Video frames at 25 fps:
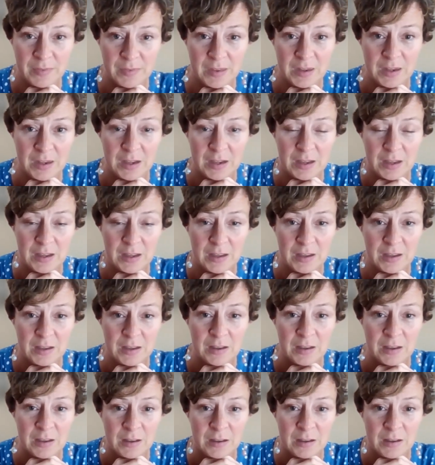
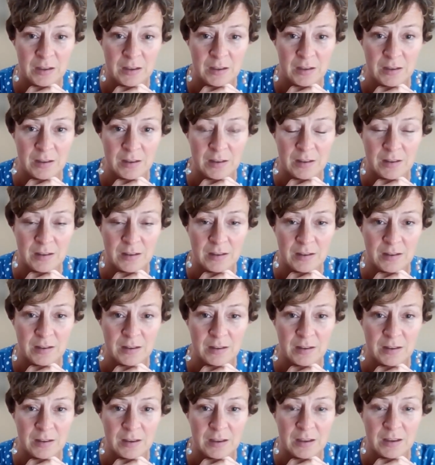
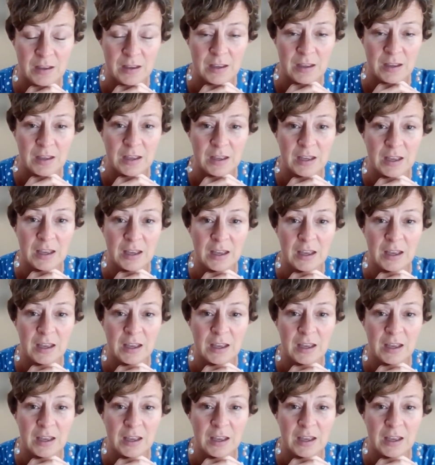(silence)